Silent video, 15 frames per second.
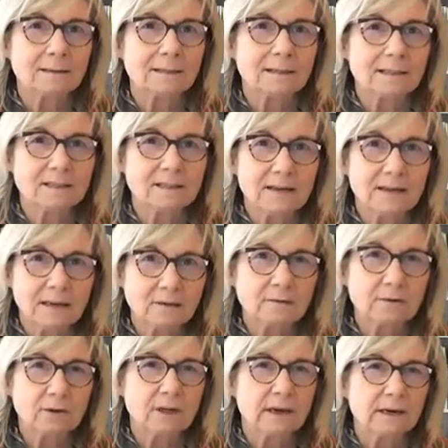since the end of
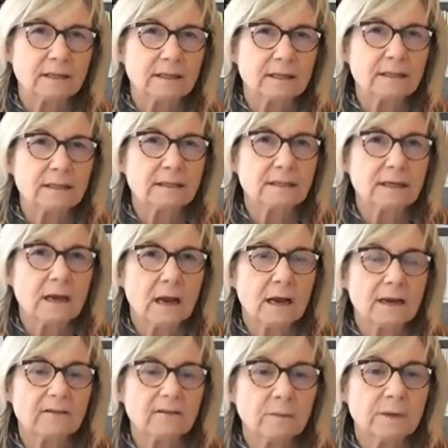the 90s, I
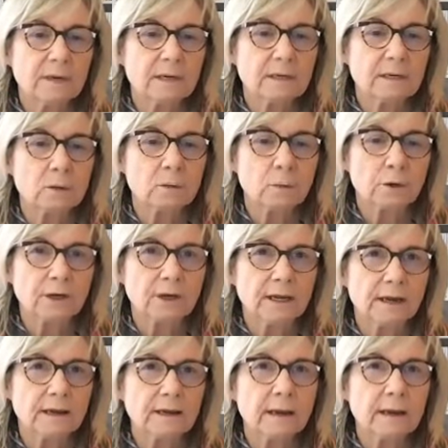have been
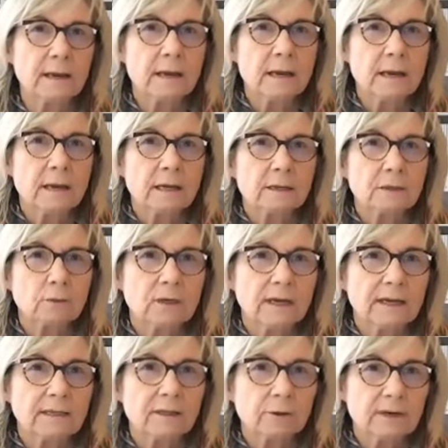working to
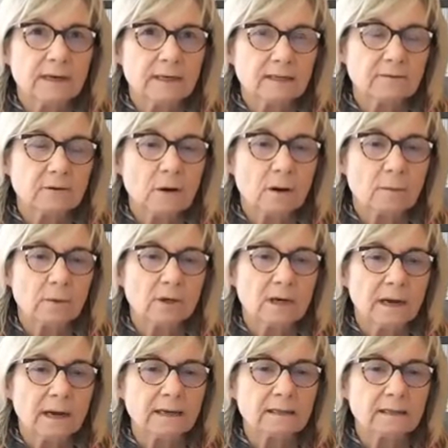get Creative Commons
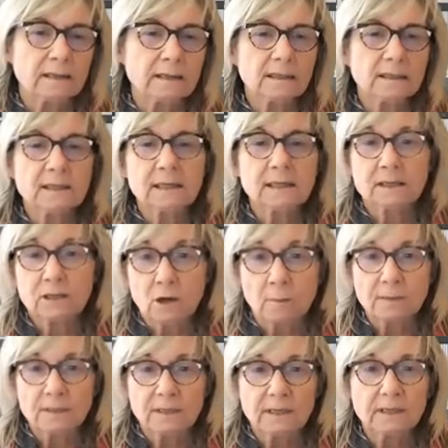licenses
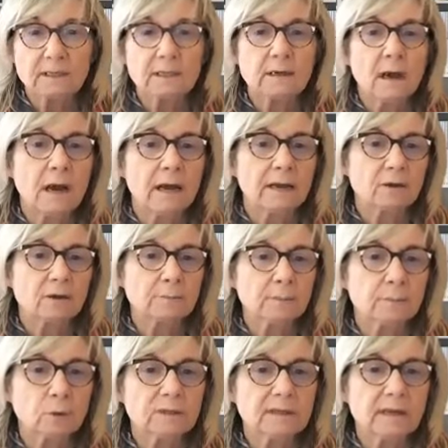adopted at the
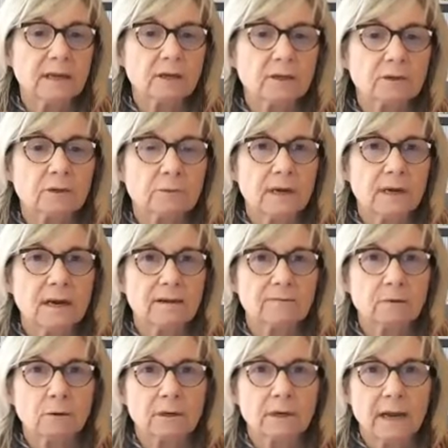post-secondary
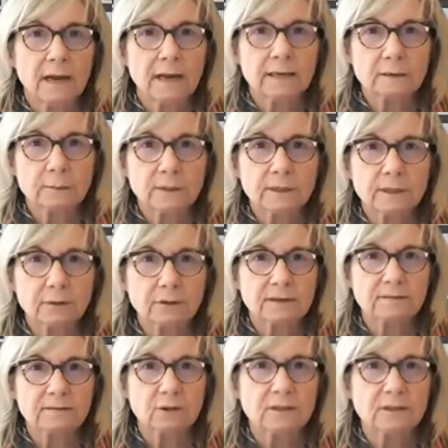level and
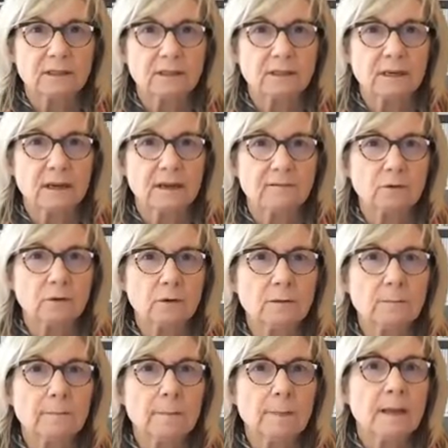pre-university
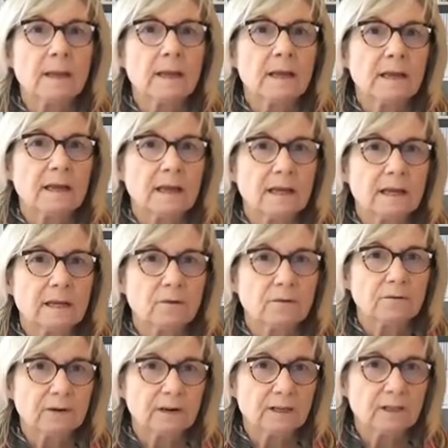level in the
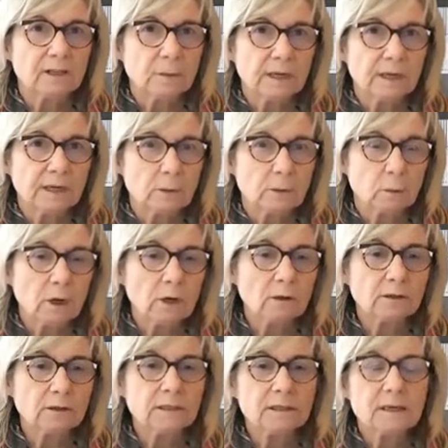French-speaking
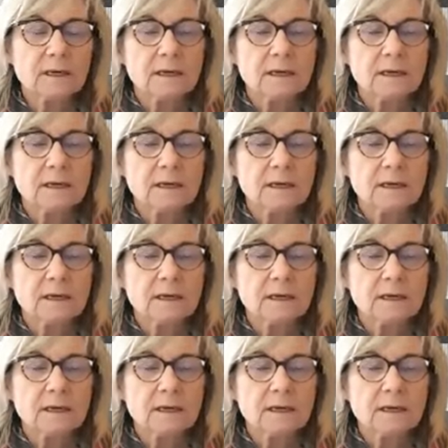world,